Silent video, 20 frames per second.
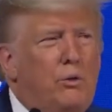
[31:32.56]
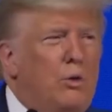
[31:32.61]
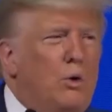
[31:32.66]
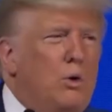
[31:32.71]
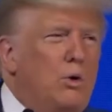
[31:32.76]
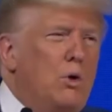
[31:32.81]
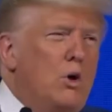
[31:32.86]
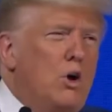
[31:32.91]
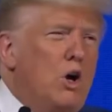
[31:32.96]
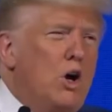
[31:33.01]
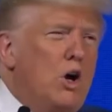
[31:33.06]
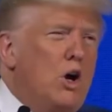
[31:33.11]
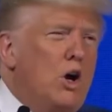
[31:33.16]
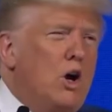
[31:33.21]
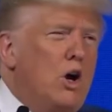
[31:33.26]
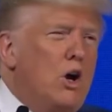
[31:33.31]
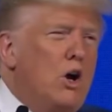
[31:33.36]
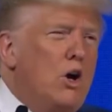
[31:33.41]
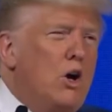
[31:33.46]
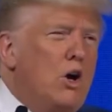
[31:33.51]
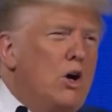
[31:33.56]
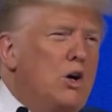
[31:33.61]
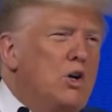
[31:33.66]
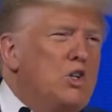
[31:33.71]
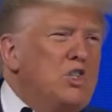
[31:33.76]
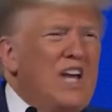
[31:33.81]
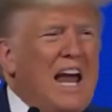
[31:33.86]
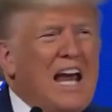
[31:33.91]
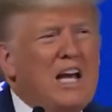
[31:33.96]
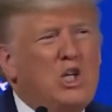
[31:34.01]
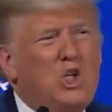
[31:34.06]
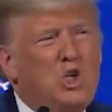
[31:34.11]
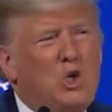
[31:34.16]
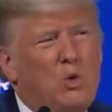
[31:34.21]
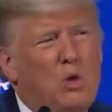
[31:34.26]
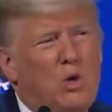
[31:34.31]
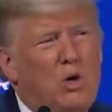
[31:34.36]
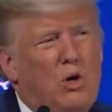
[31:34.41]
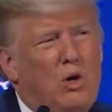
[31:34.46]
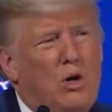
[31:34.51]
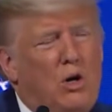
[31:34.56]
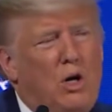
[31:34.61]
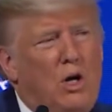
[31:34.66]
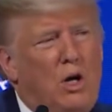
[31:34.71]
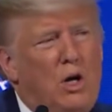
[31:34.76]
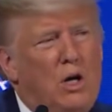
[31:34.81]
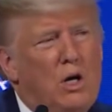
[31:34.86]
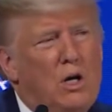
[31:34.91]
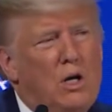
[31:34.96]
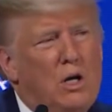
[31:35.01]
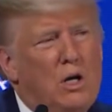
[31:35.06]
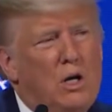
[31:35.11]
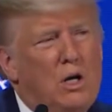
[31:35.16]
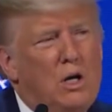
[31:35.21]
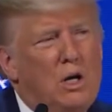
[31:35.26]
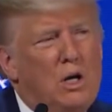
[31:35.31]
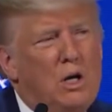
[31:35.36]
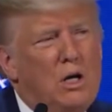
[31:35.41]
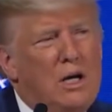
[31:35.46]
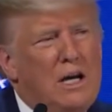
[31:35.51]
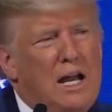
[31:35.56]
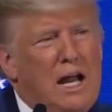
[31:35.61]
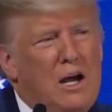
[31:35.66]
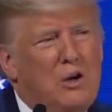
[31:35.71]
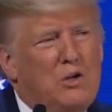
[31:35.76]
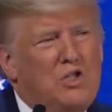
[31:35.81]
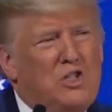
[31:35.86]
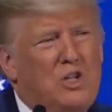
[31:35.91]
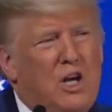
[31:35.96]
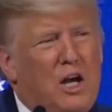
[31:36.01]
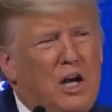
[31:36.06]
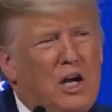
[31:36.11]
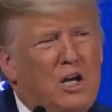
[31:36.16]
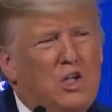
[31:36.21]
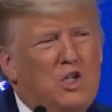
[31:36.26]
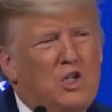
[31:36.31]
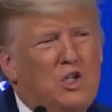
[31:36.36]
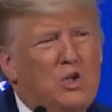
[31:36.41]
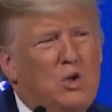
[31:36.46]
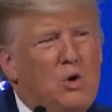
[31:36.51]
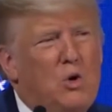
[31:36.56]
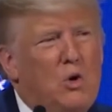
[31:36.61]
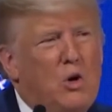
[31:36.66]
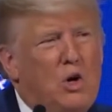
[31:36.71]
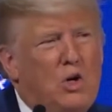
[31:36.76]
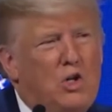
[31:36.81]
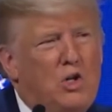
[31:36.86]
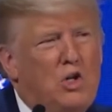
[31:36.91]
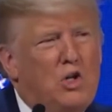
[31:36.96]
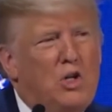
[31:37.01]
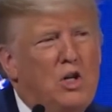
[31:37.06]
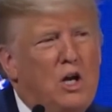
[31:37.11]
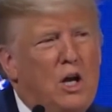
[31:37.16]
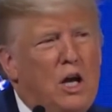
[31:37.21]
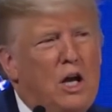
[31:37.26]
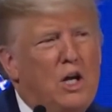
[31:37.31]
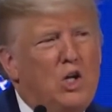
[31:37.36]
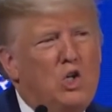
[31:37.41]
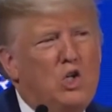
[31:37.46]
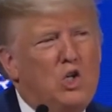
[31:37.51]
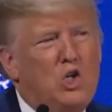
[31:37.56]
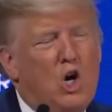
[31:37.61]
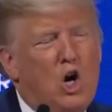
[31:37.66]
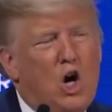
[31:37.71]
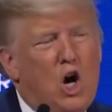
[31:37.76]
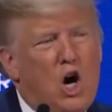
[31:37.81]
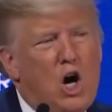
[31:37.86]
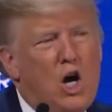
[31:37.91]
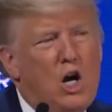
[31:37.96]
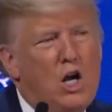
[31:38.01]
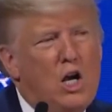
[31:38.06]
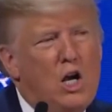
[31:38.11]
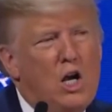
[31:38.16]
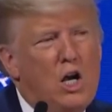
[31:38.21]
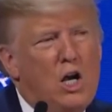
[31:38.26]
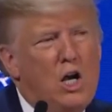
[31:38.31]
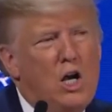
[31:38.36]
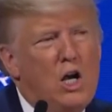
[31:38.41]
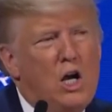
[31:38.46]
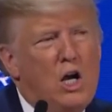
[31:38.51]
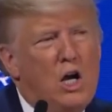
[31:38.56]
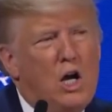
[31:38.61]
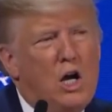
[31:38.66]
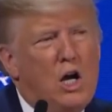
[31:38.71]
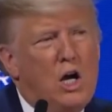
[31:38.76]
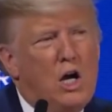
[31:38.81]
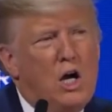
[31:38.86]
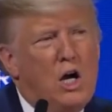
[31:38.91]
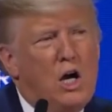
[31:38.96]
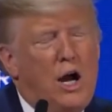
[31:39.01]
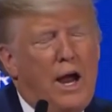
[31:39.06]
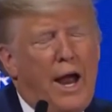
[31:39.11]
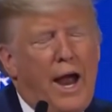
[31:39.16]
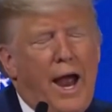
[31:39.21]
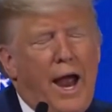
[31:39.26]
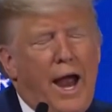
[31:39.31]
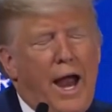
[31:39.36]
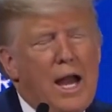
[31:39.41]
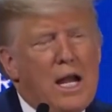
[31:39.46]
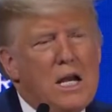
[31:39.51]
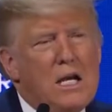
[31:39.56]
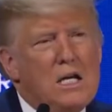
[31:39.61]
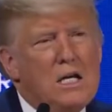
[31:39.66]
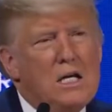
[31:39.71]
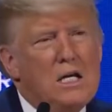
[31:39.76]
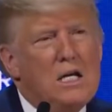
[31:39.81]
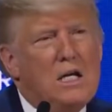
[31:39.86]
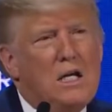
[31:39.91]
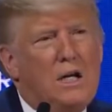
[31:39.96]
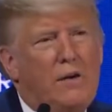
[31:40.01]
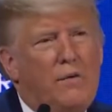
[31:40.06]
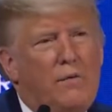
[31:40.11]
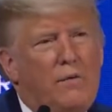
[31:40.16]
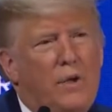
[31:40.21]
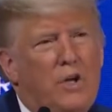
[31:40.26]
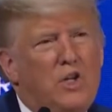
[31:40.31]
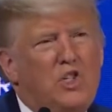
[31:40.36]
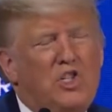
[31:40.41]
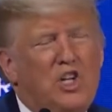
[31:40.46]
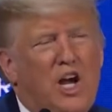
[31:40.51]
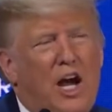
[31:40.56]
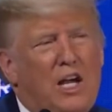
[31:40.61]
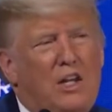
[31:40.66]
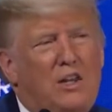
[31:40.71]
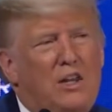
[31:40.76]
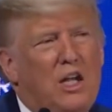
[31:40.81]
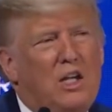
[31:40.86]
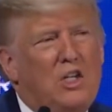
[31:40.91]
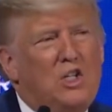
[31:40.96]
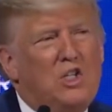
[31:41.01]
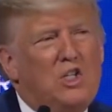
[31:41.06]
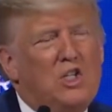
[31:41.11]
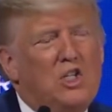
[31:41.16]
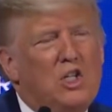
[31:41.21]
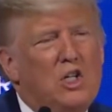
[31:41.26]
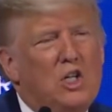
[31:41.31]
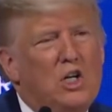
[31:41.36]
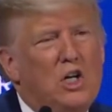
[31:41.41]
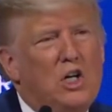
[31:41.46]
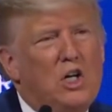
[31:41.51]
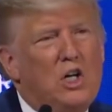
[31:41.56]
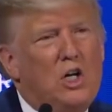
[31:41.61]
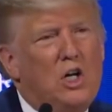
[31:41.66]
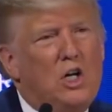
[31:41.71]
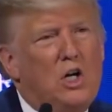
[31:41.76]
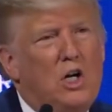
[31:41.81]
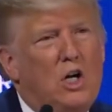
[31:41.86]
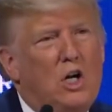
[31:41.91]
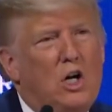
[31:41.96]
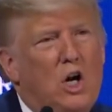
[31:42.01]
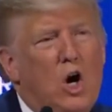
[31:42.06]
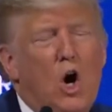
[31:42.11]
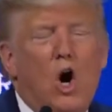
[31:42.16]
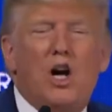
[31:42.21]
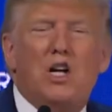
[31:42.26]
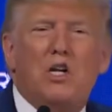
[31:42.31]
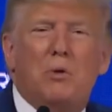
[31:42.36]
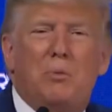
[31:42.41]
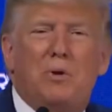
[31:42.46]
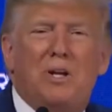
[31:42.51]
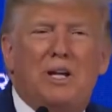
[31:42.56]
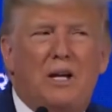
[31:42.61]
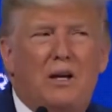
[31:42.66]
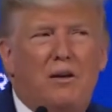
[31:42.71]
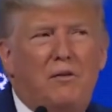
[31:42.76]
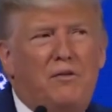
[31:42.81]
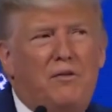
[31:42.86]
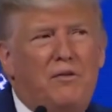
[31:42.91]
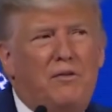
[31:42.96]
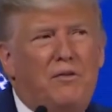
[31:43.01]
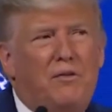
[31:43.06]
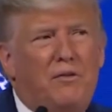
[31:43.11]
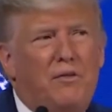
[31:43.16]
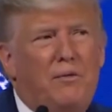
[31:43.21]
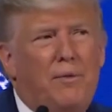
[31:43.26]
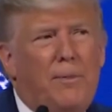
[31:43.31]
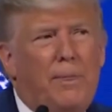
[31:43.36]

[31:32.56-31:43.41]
Through her sanctuary now stands scorched and charred, and a sight that's hard to believe.